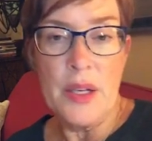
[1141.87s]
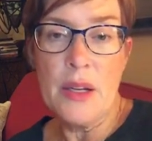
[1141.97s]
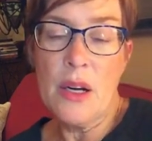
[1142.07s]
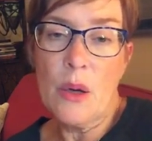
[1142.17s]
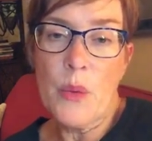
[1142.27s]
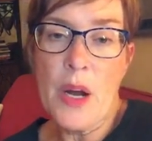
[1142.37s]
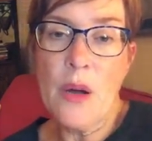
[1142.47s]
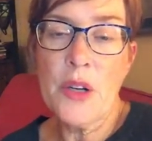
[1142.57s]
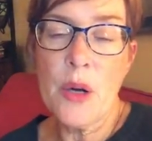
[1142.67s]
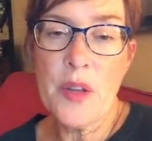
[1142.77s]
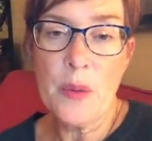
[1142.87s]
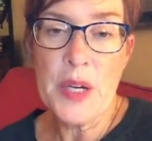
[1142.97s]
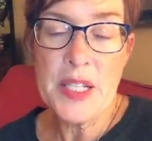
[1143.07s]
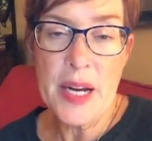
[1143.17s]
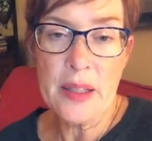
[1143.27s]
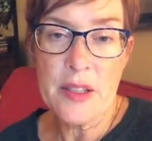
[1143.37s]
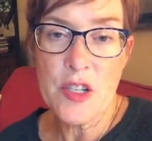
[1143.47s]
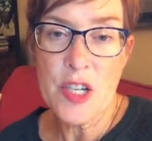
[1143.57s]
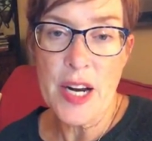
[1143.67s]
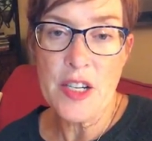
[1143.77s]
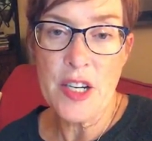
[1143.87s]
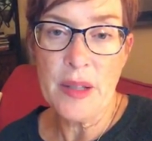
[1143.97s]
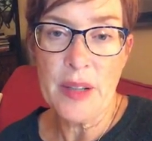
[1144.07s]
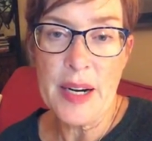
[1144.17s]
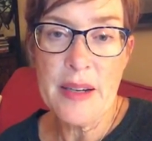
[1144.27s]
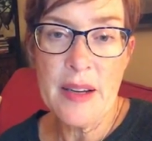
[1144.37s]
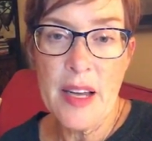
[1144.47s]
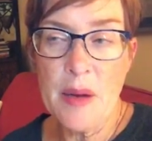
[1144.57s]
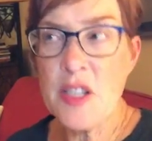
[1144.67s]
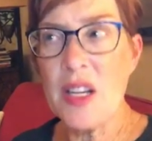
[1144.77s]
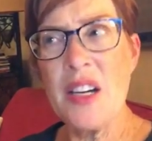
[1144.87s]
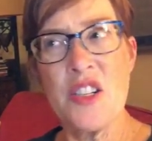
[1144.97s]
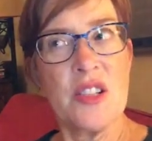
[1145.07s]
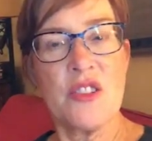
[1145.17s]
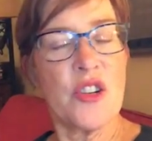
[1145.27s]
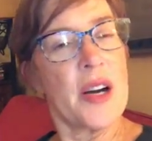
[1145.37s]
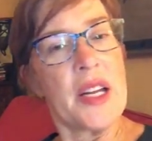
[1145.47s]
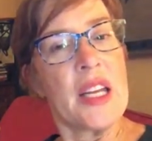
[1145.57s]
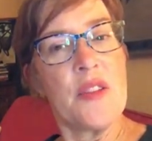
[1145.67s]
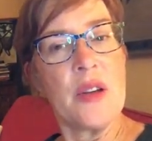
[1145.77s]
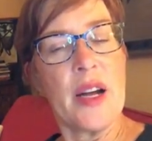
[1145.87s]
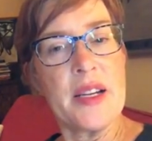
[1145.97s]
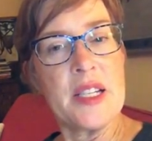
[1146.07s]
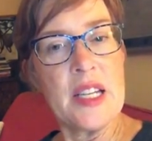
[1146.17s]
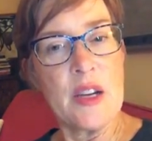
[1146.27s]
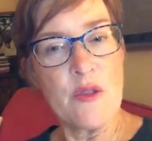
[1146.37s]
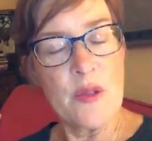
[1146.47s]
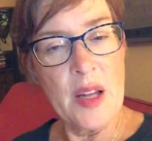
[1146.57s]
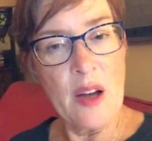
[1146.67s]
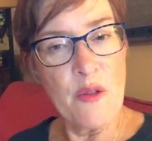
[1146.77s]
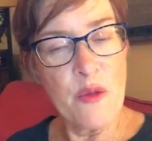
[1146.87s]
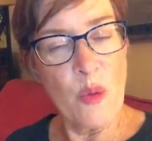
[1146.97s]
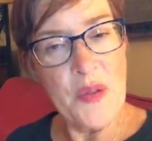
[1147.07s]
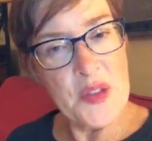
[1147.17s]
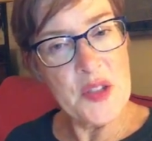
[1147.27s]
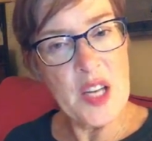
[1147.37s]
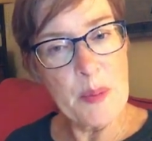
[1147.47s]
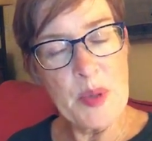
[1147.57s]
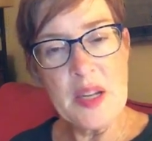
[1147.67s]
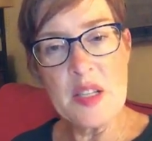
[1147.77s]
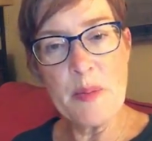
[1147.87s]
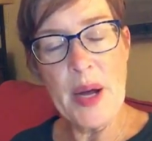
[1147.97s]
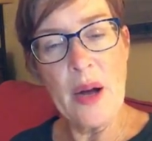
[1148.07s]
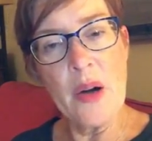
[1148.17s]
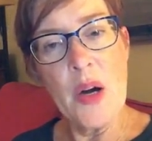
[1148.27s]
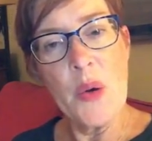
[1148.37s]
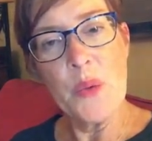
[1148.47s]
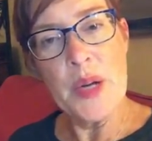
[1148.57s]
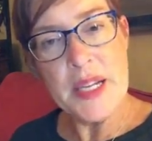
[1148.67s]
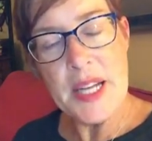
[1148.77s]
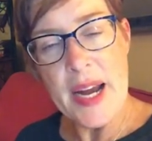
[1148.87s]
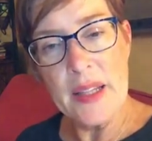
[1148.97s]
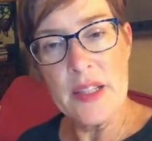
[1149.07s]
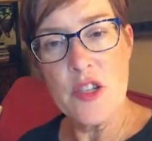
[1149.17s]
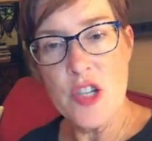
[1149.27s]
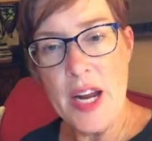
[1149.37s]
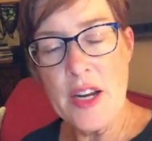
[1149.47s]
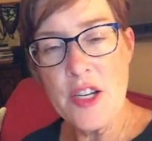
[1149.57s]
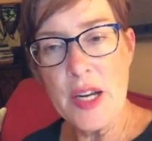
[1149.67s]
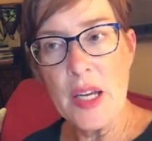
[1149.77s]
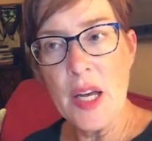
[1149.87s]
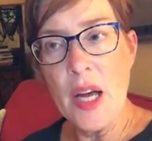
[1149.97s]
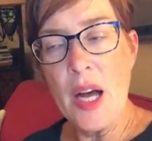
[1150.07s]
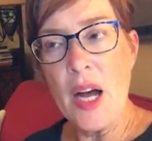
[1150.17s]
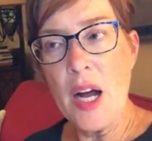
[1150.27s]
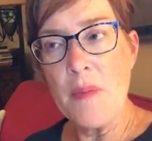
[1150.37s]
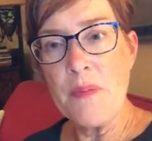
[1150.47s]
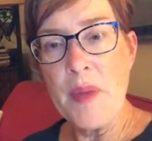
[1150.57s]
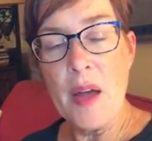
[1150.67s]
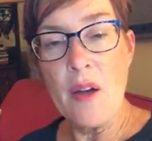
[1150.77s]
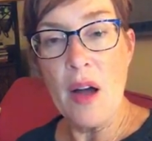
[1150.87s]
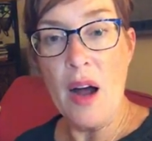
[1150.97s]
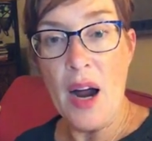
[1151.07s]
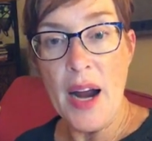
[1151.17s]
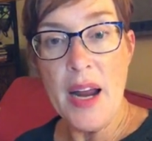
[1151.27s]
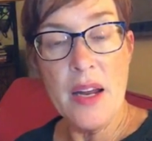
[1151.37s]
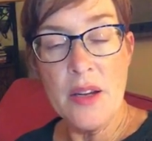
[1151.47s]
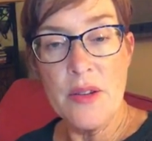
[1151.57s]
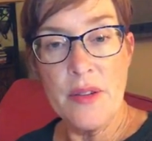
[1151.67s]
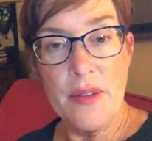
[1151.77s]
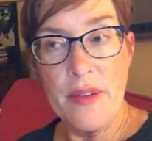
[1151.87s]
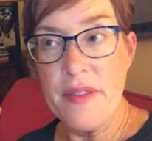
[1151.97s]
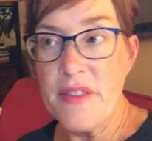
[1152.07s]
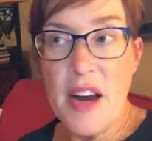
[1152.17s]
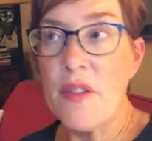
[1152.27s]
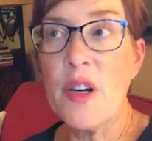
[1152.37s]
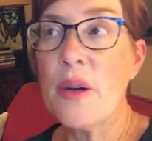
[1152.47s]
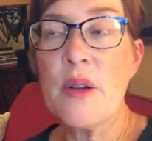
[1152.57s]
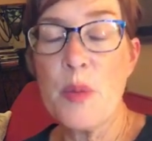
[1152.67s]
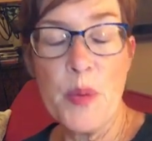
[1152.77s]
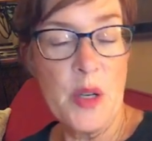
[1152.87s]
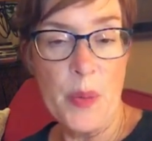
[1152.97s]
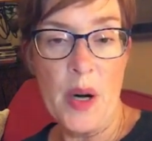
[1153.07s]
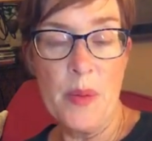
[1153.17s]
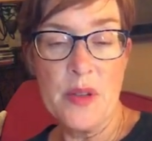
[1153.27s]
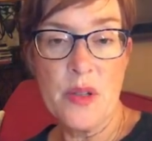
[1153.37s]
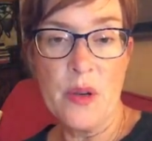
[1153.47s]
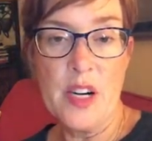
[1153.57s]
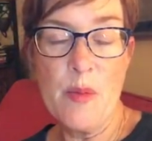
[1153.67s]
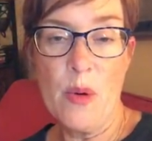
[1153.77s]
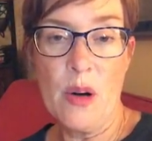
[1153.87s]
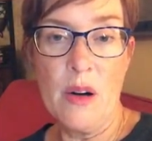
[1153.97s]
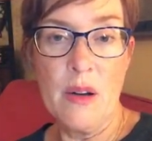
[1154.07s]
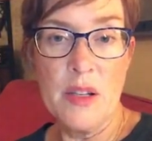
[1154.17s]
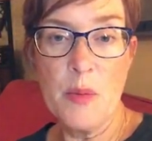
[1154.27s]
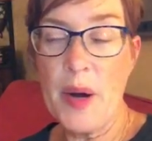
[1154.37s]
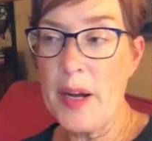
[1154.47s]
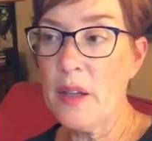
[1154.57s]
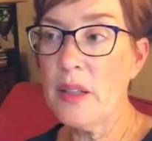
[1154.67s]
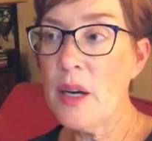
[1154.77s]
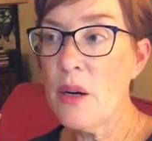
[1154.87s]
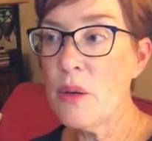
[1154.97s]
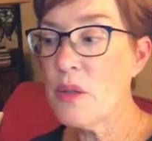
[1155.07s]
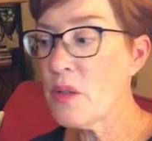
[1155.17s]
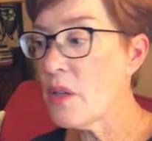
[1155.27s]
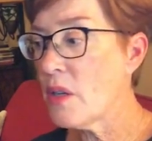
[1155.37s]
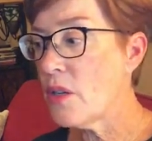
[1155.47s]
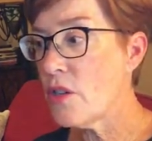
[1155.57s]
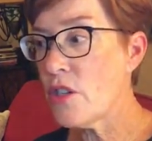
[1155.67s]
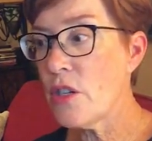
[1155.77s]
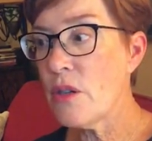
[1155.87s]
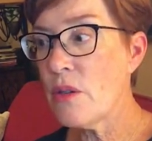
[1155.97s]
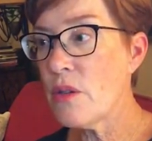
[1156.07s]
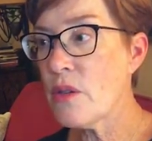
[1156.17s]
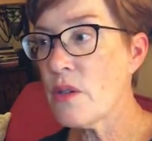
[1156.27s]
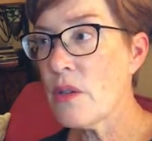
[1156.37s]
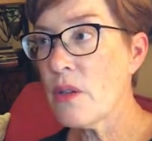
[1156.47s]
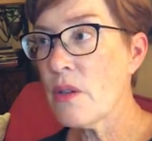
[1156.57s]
You know, we all know that retail is changing, right? I'm just kind of trying to give you an idea of of what this company's about. Retail is changing. Um, I never go to the department store anymore to buy clothes, shoes,